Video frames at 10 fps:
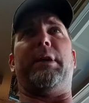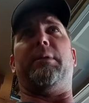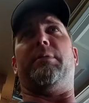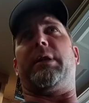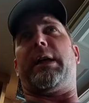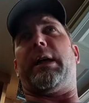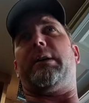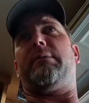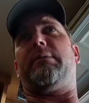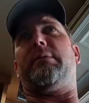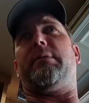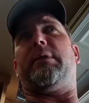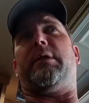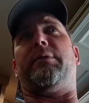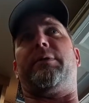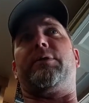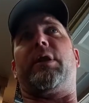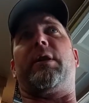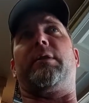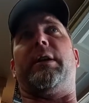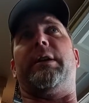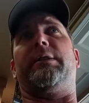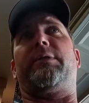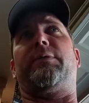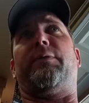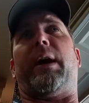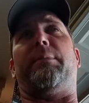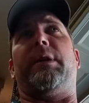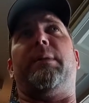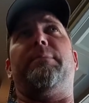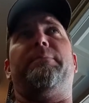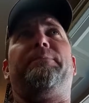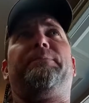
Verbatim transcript: be able to get all of those hard lines fabbed up.